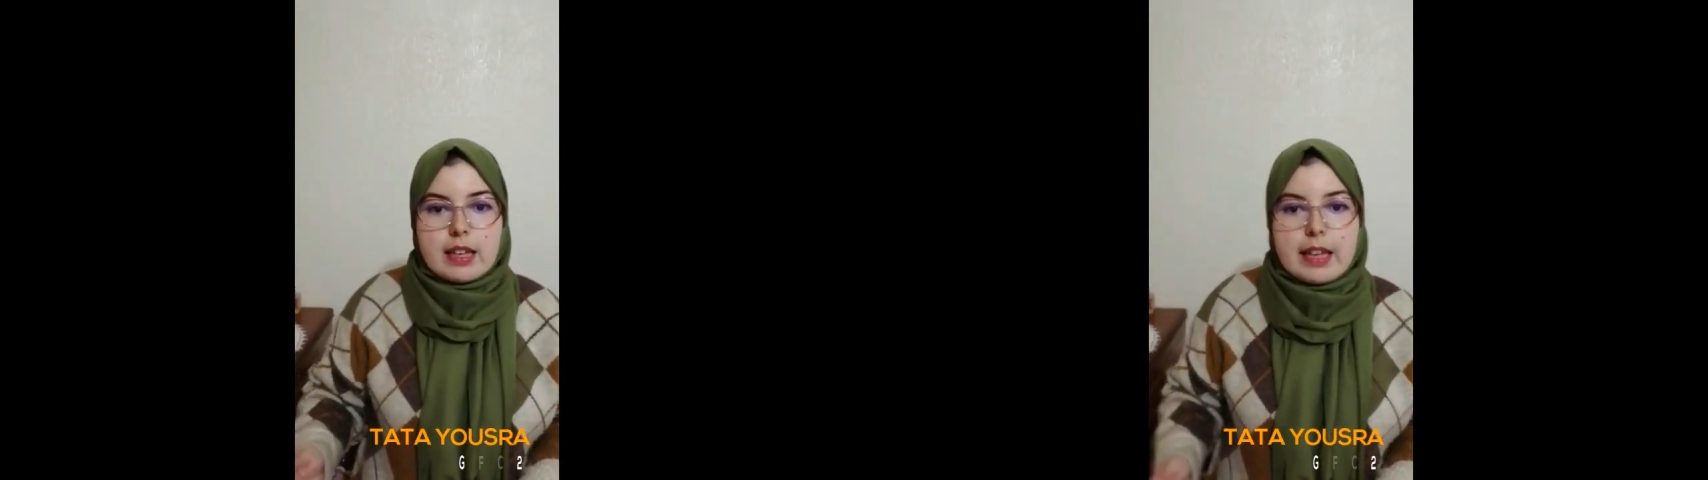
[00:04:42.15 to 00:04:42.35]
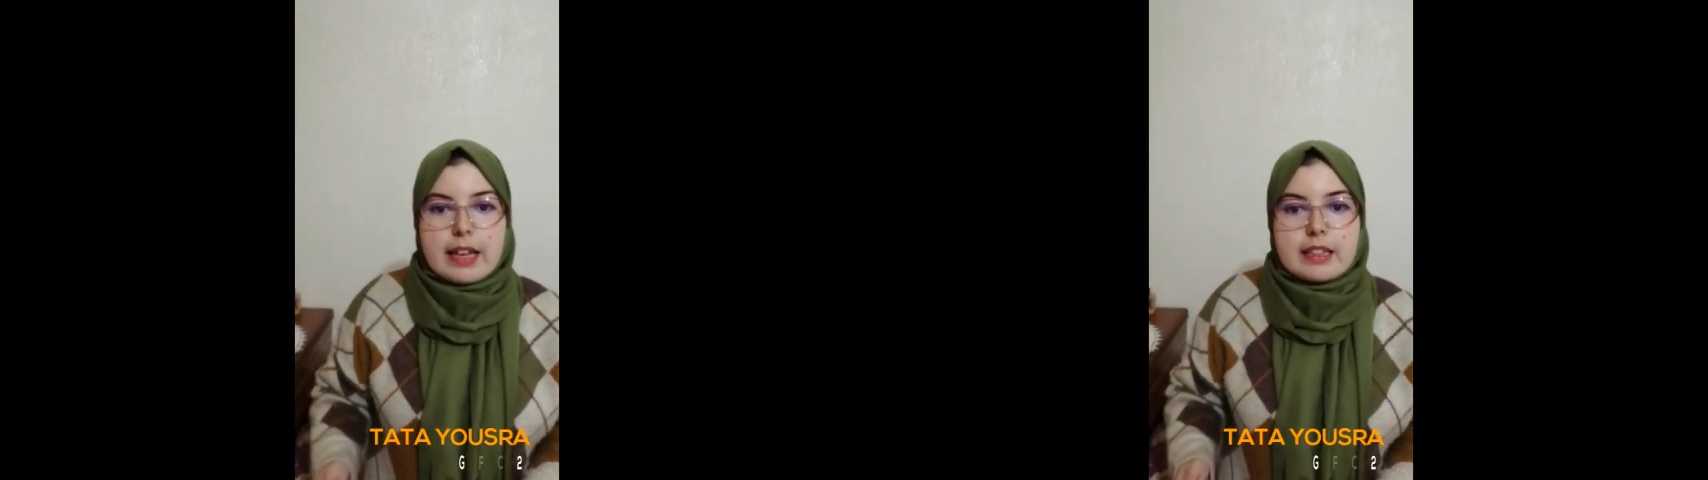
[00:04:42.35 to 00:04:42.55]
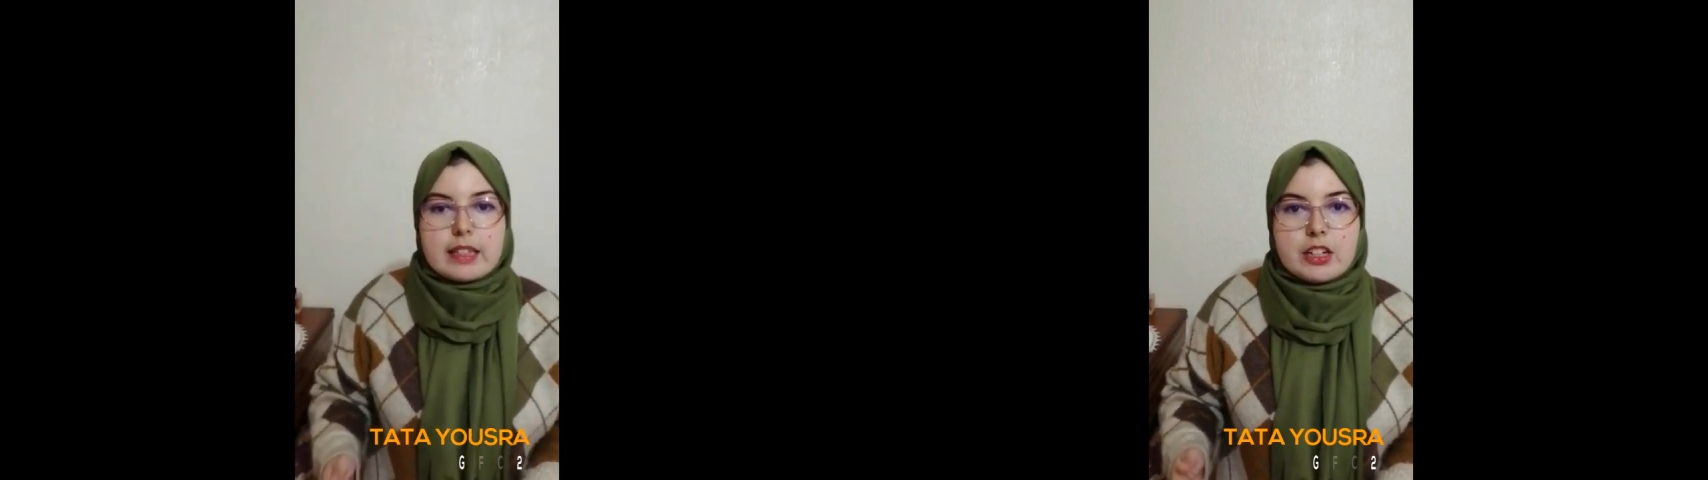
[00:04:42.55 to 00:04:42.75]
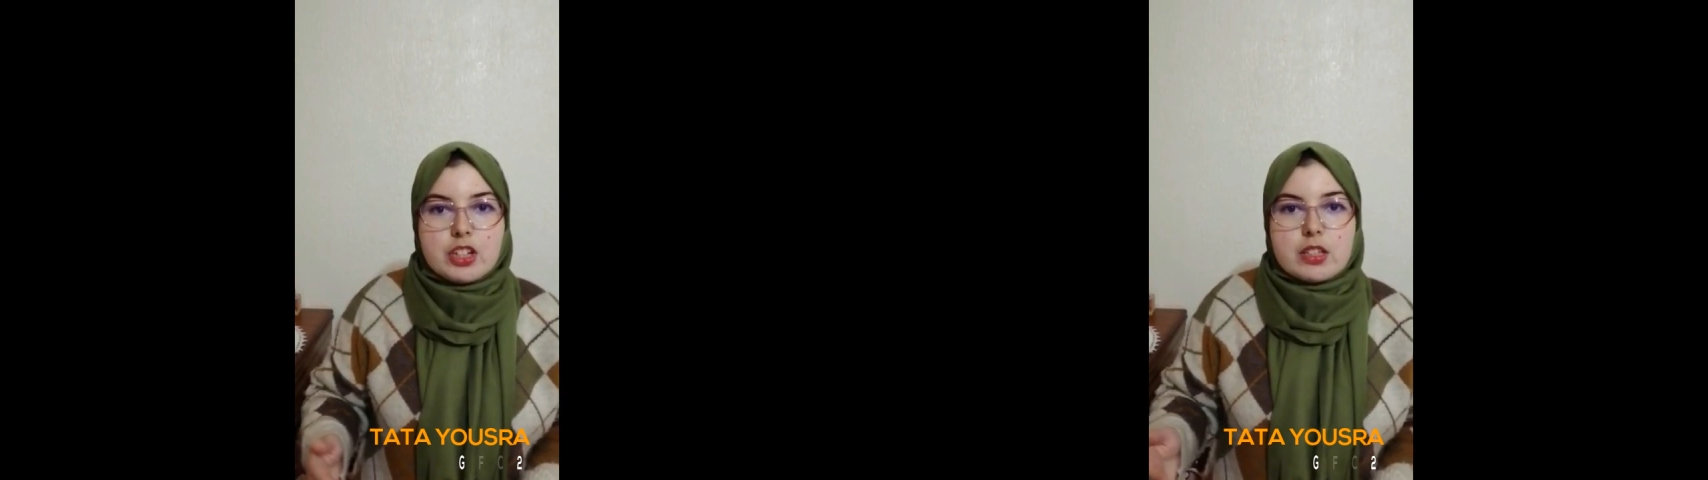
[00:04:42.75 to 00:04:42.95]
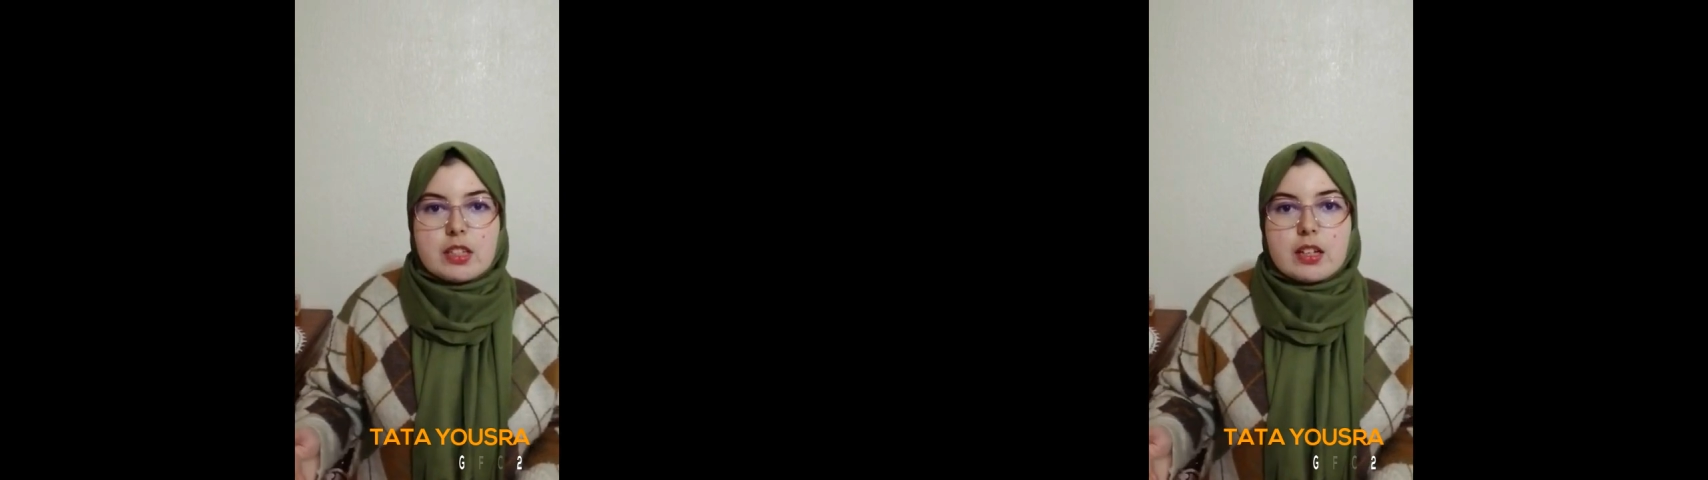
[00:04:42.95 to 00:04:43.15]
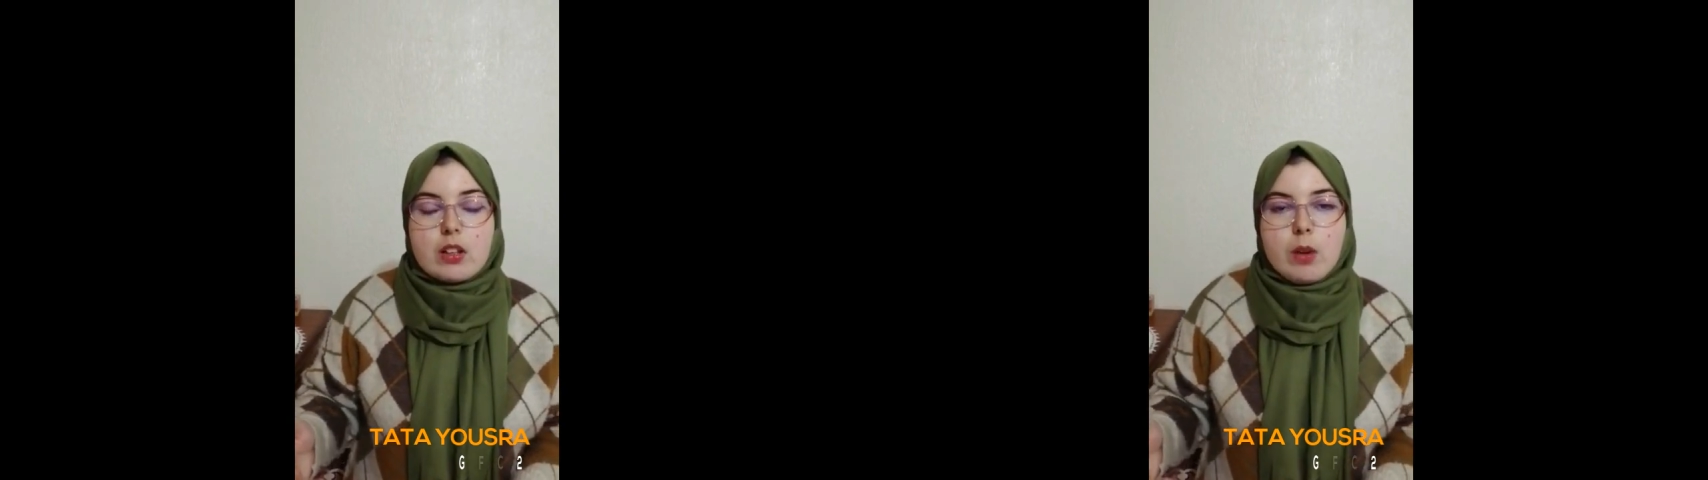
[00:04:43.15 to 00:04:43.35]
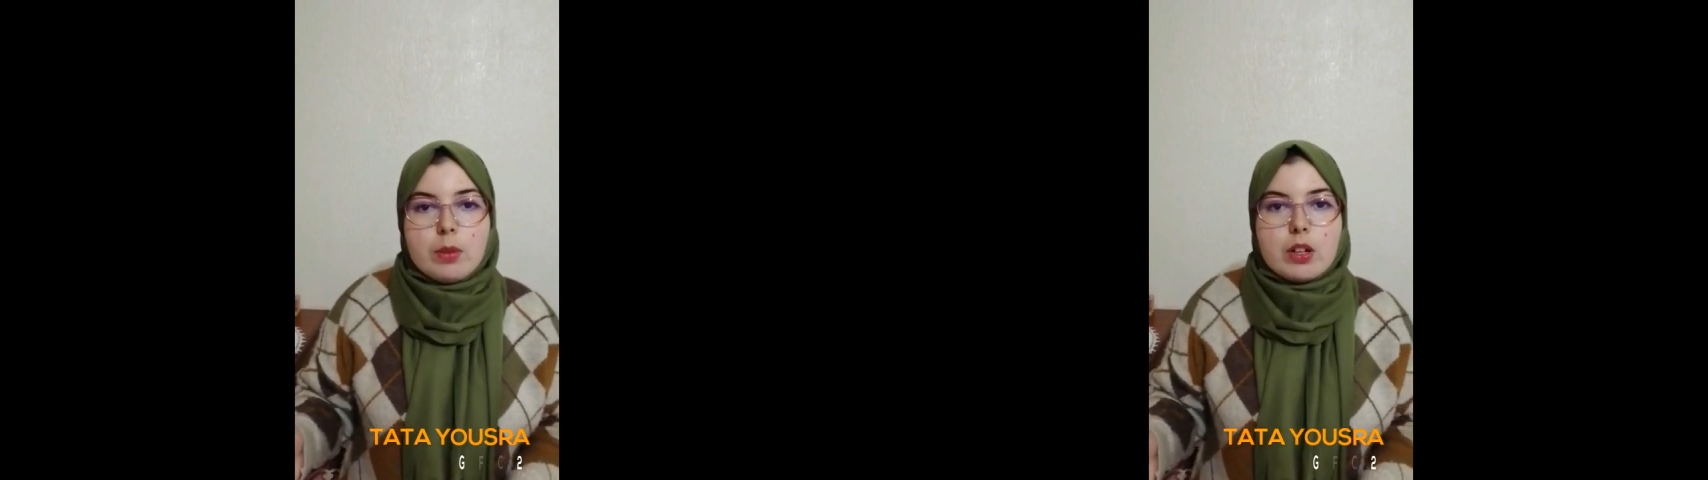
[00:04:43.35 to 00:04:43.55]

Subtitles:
and touches the global